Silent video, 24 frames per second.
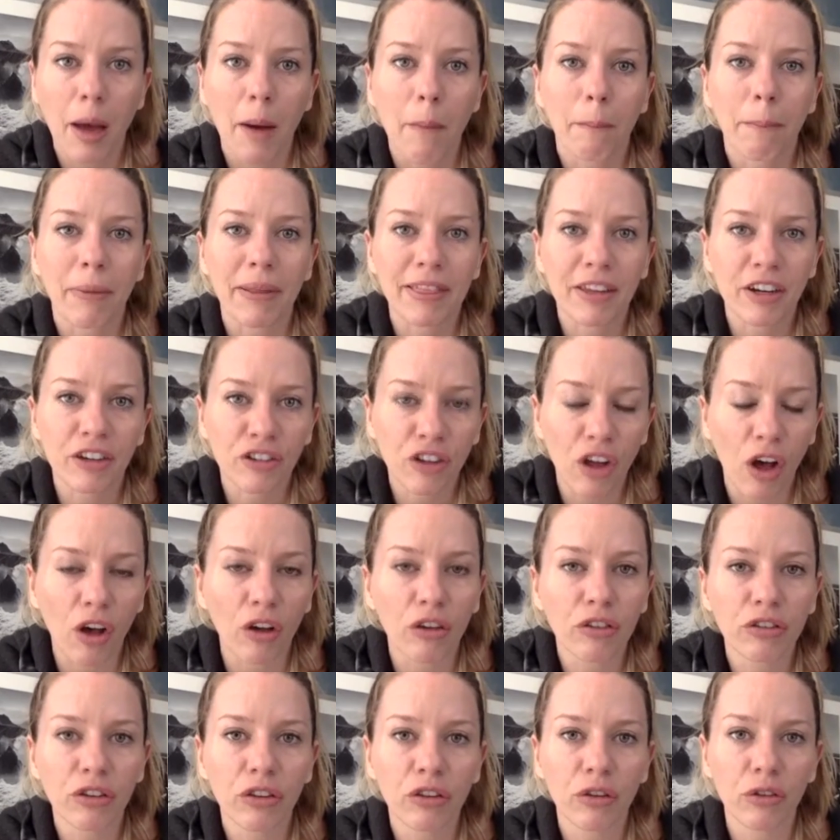But there's
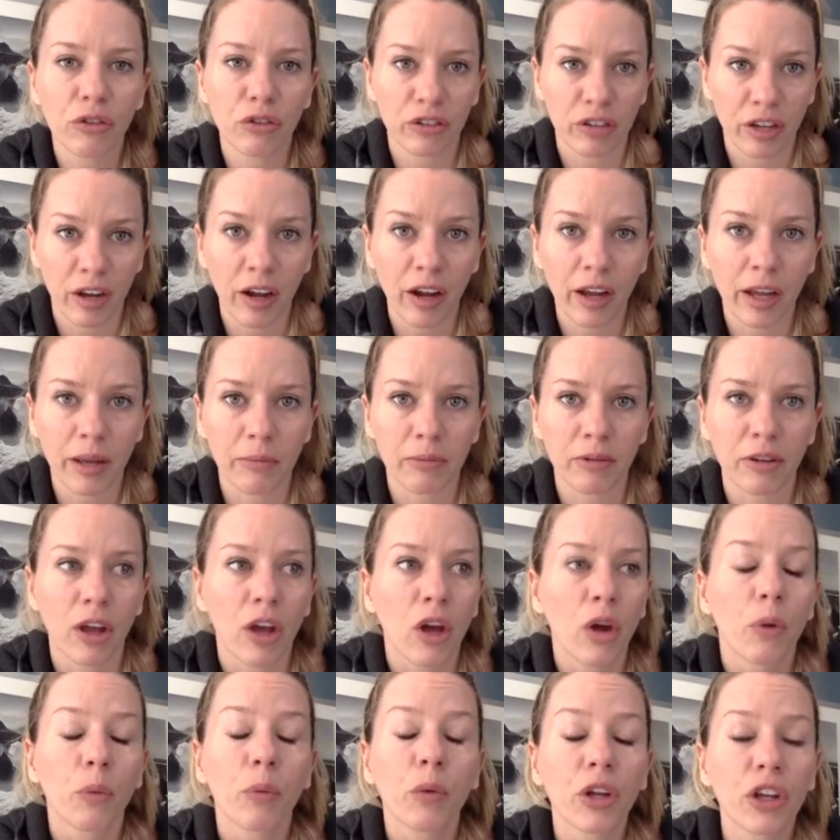also those times
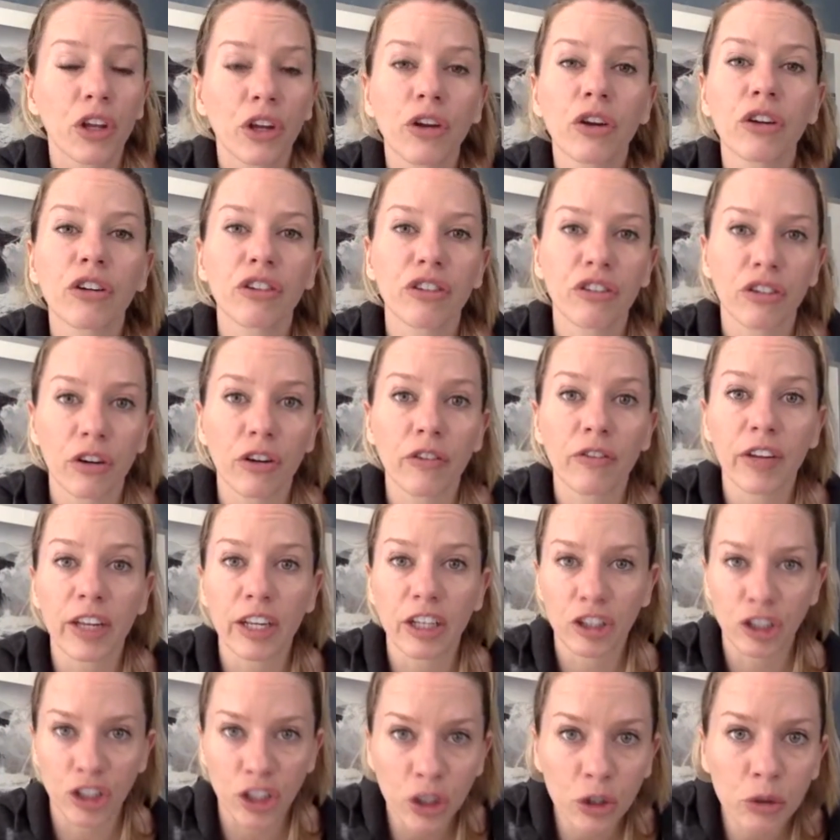when you're serving
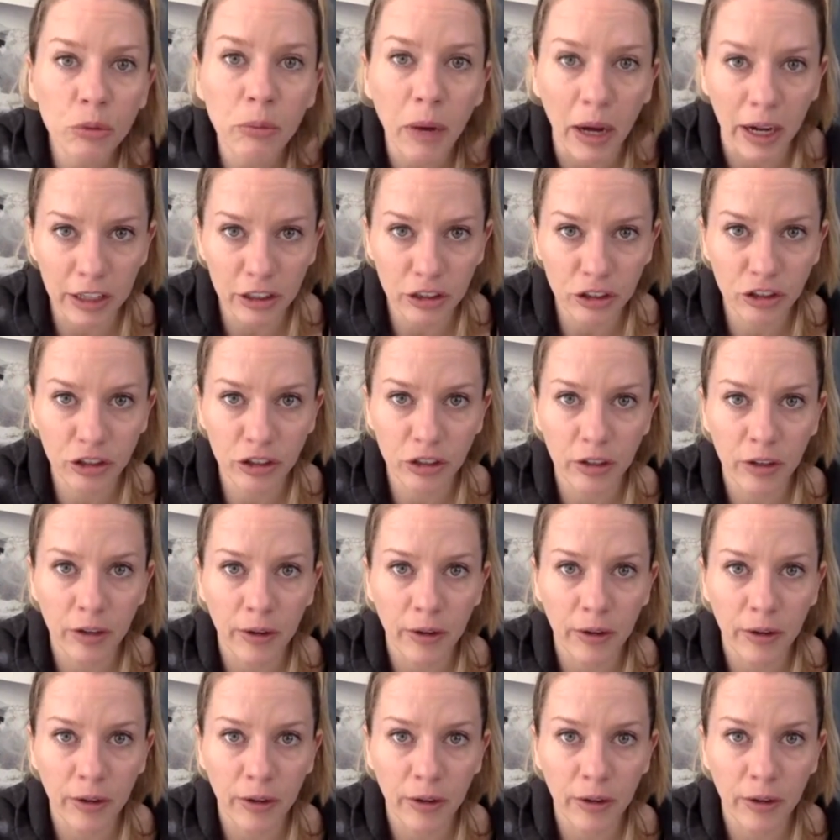too much